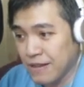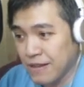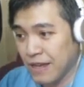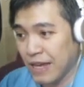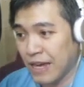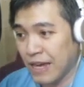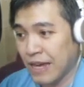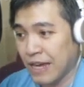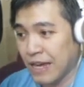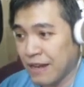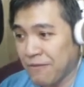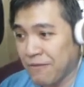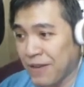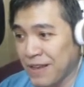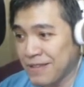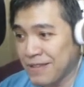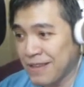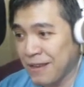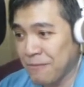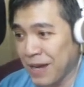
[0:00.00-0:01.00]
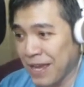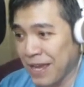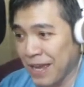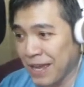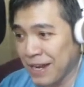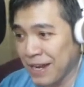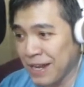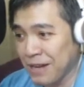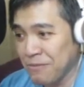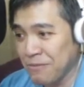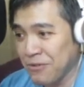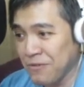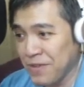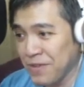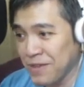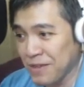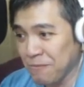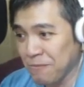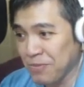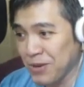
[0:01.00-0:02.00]
And if I've seen my alien
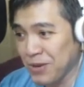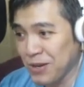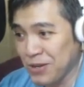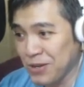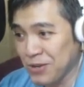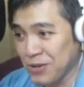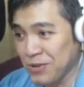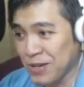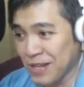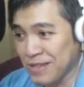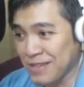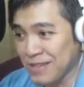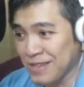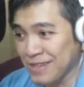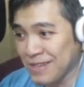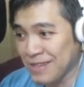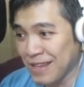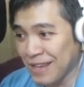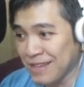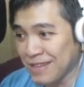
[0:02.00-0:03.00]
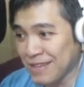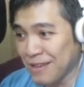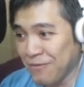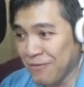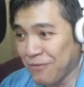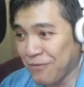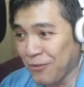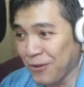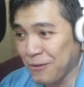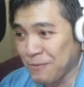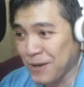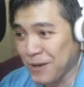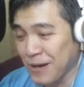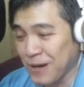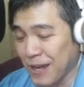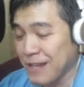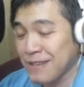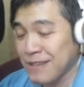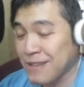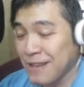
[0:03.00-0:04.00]
movies, I'm pretty sure it's the former.
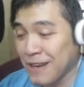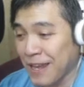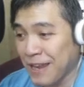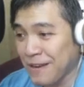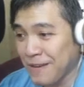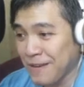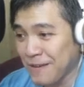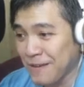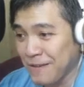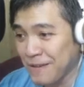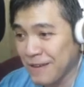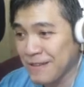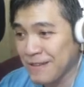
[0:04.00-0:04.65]
It's the latter.